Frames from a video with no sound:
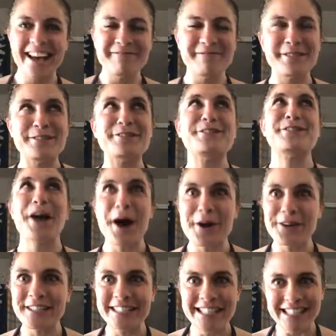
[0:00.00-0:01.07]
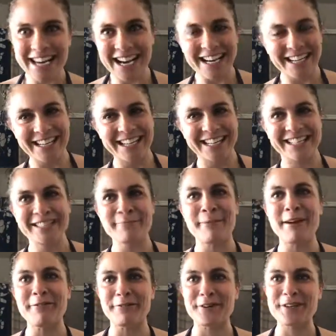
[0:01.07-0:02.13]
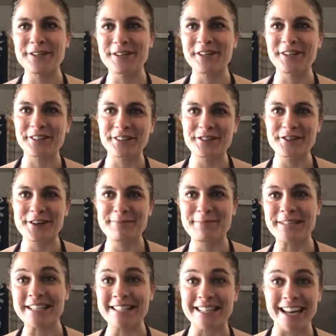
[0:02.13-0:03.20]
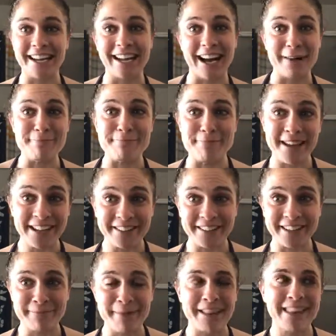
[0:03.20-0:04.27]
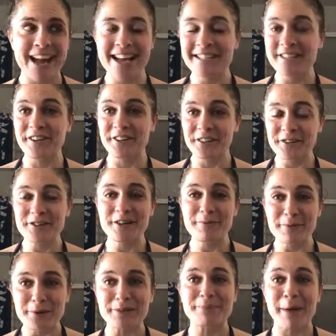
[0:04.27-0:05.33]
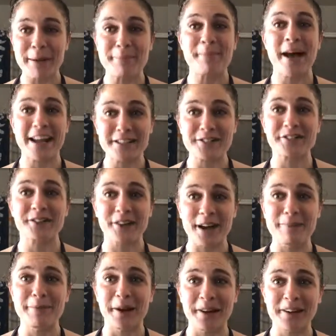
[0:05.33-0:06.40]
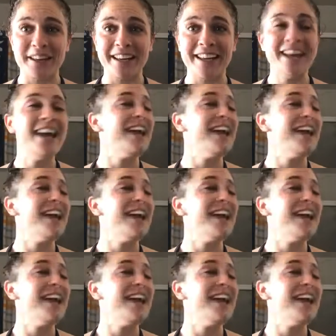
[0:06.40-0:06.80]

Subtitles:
I'm so excited. It's my first girl trip since I got married. My last girl trip was my bachelorette party.